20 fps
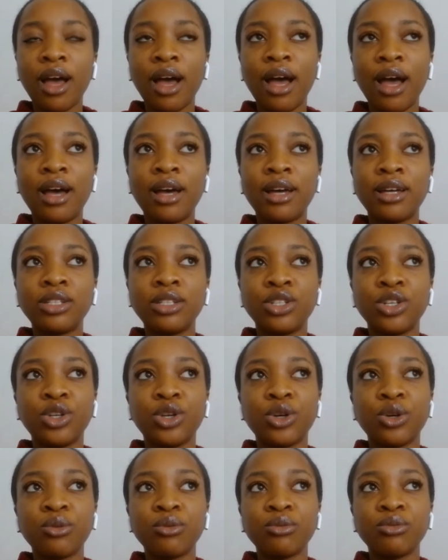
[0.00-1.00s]
and,
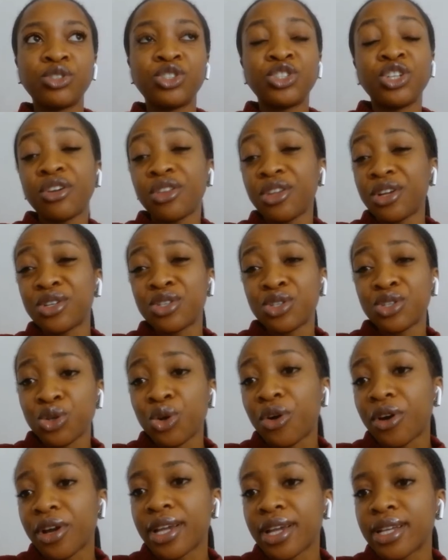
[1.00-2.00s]
share their
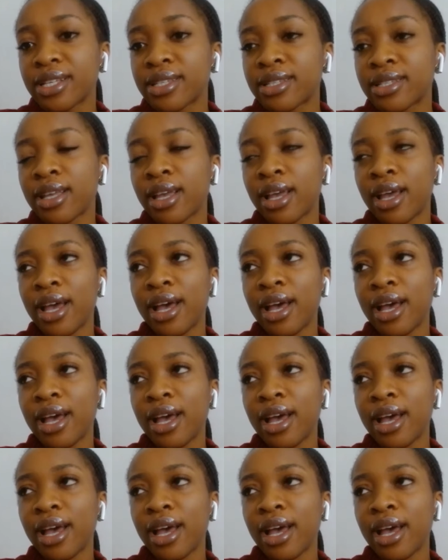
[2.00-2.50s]
stories.